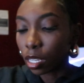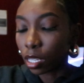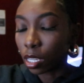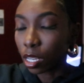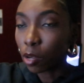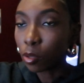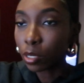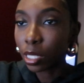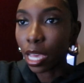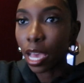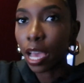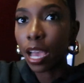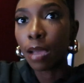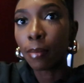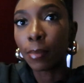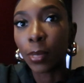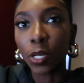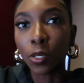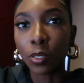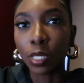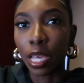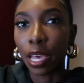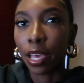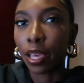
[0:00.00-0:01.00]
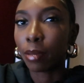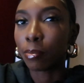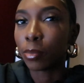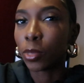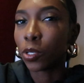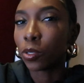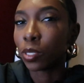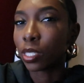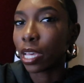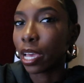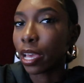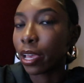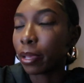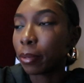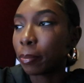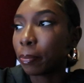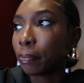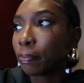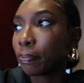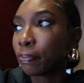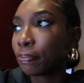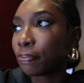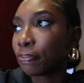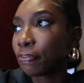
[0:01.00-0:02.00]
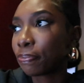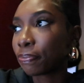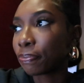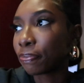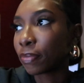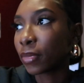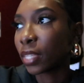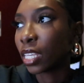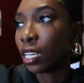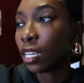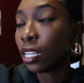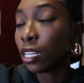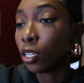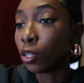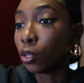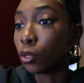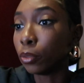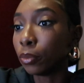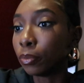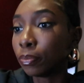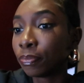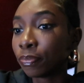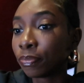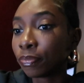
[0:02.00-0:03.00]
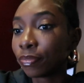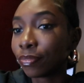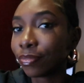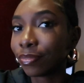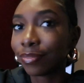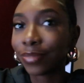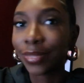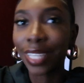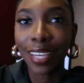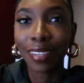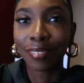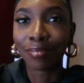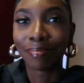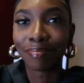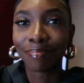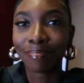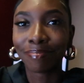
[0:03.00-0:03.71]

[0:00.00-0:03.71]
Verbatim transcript: no time, no time, no time. Anywho, yeah.